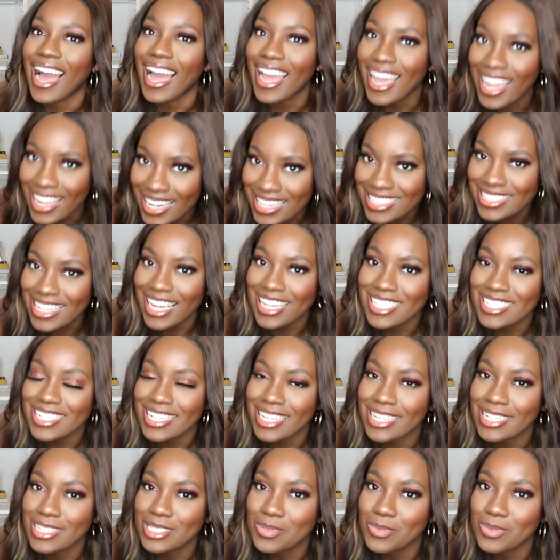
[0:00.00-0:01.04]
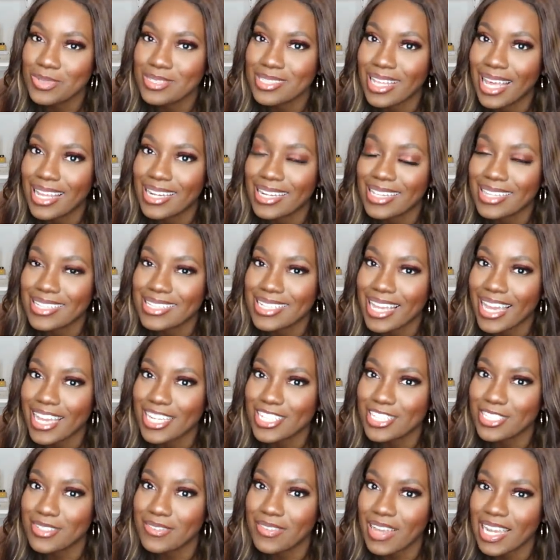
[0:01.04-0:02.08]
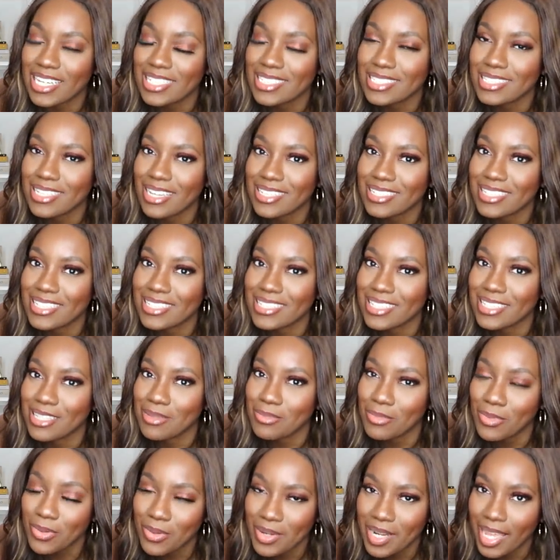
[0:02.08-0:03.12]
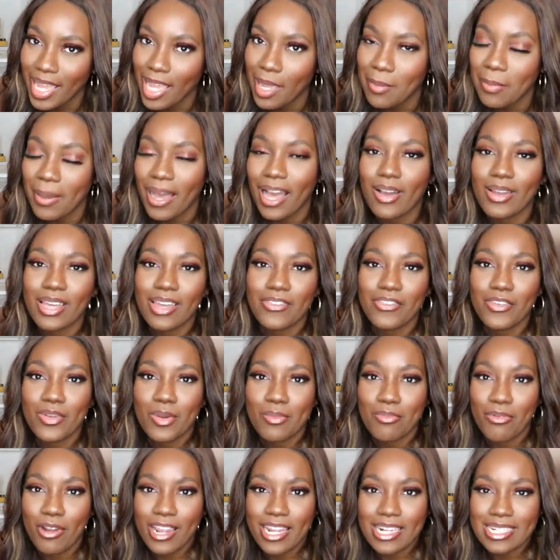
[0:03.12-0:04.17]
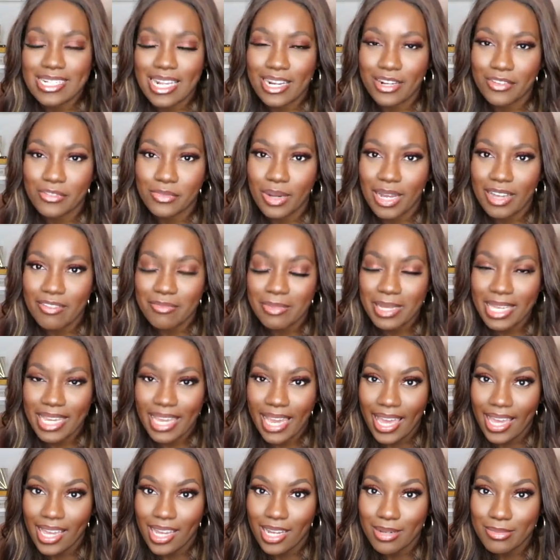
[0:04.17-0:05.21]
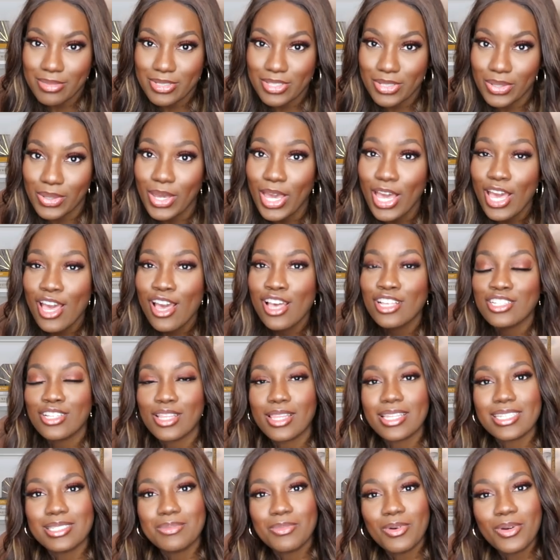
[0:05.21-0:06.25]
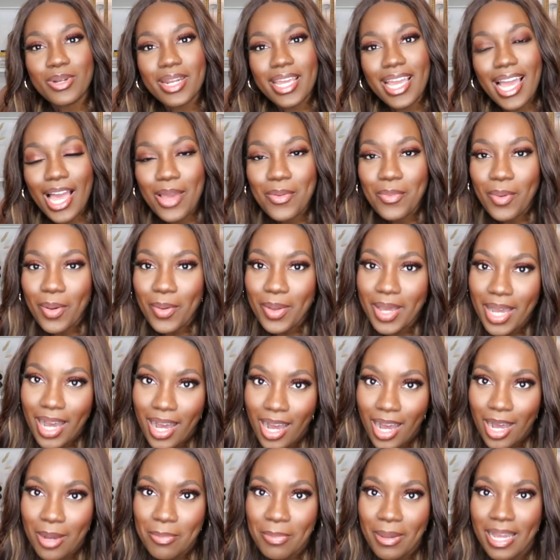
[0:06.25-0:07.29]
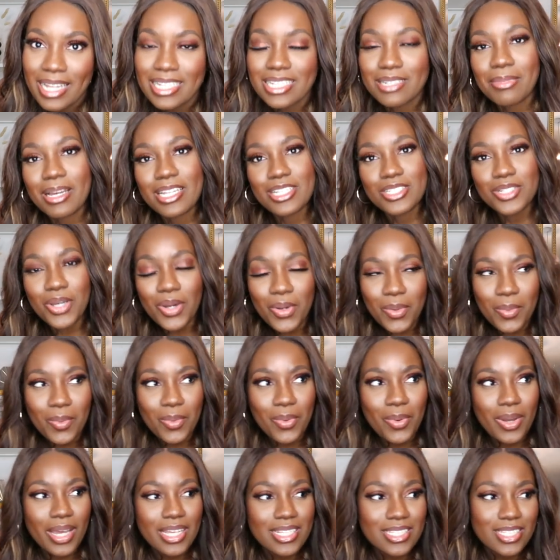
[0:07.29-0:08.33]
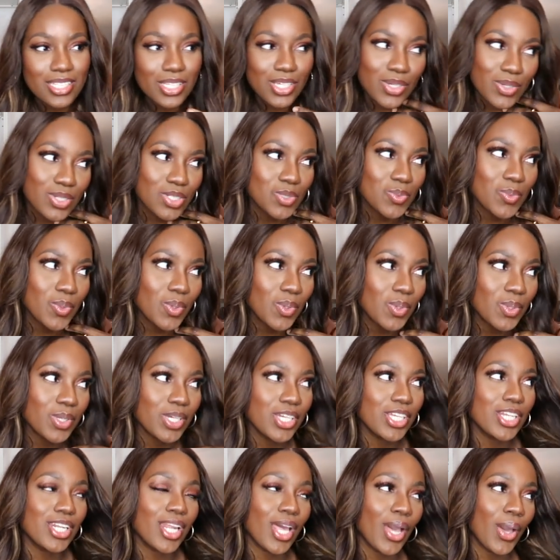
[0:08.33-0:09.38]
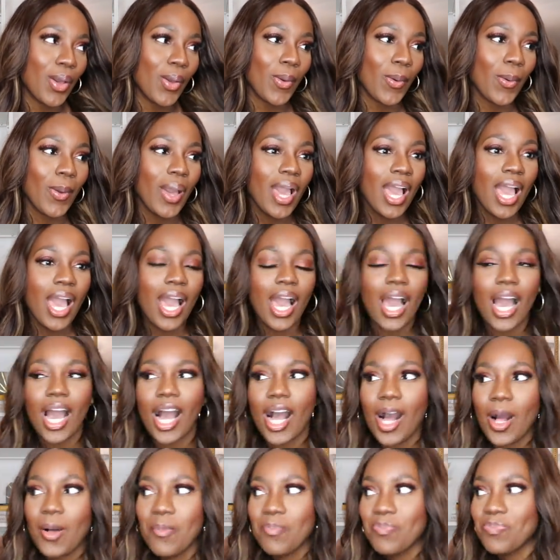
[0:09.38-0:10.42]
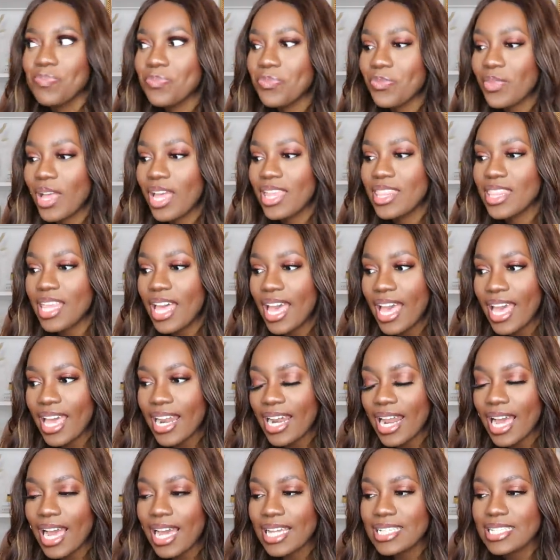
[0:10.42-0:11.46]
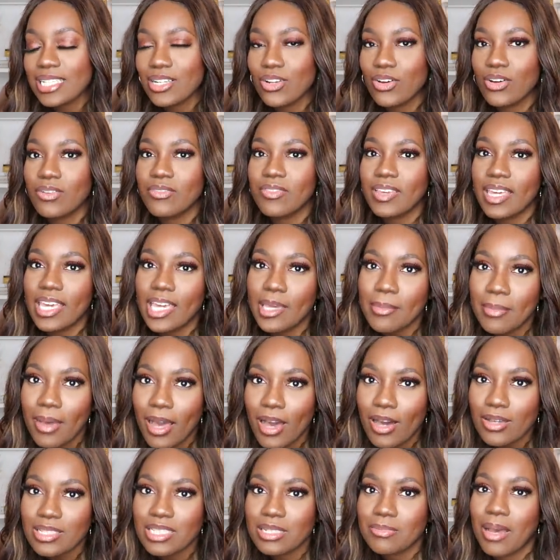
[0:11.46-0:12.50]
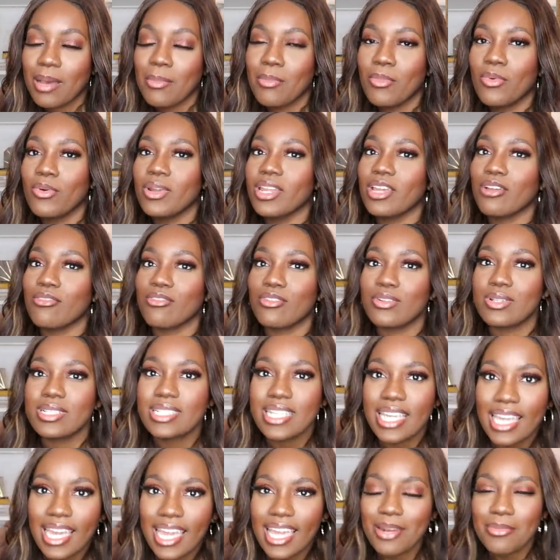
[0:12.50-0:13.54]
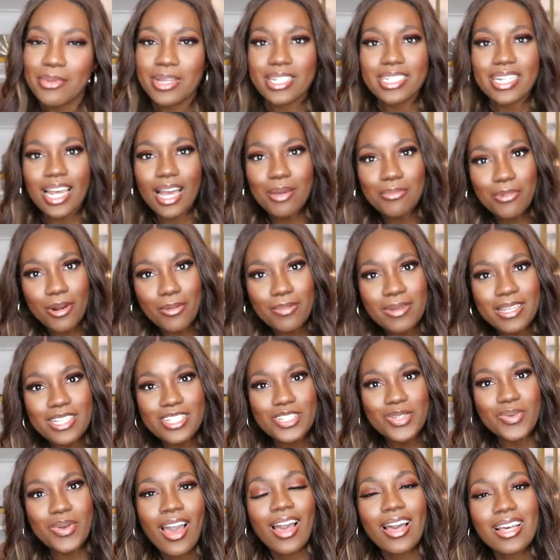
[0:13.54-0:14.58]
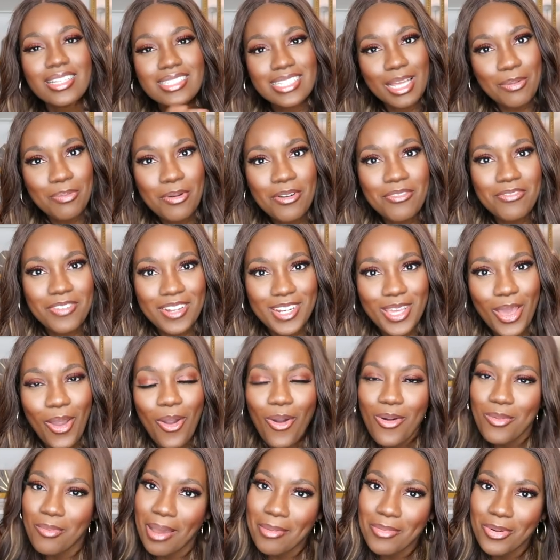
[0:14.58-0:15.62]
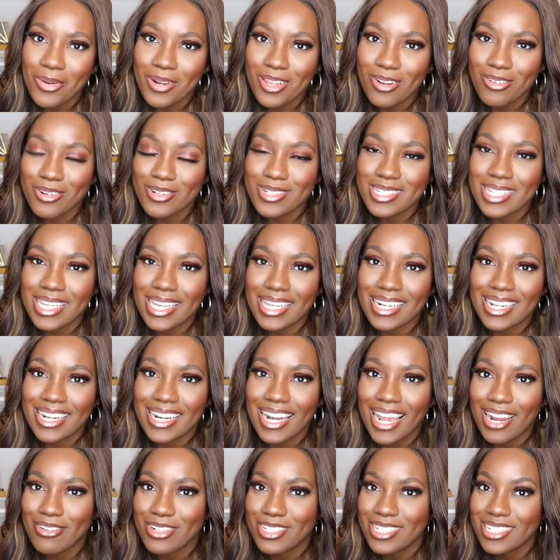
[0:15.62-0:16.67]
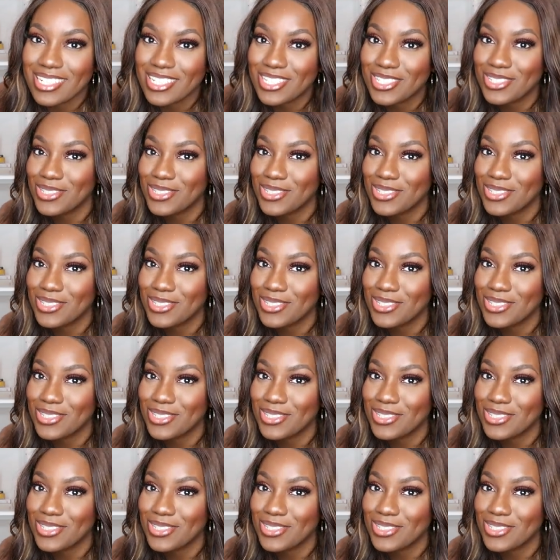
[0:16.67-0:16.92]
is actually towards the end of the day. I should have actually started this in the morning, but I'll give you a breakdown of what I've been getting up to. So this morning I woke up, I did my dog walk as usual, you know, and then I did a lot of emails in my morning routine, which I'll probably do a separate video on my morning routine and night routine